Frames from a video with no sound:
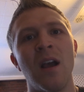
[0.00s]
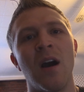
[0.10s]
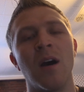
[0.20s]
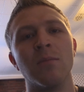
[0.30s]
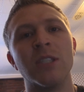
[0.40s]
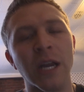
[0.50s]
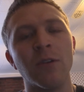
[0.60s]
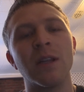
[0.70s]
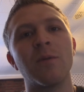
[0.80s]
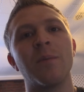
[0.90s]

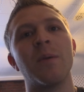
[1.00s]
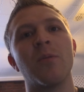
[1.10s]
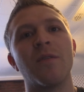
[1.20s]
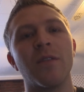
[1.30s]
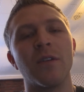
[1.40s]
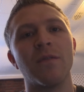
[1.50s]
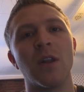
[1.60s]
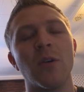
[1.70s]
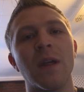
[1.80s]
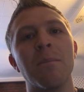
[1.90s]
Generally, when people refer to
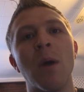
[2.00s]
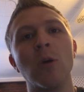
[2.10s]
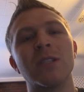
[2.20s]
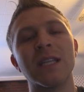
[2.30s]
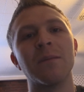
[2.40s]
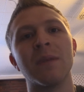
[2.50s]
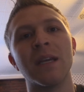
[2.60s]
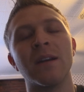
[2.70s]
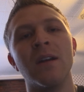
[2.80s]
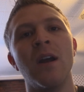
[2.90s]
flow, they mostly
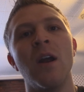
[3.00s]
mean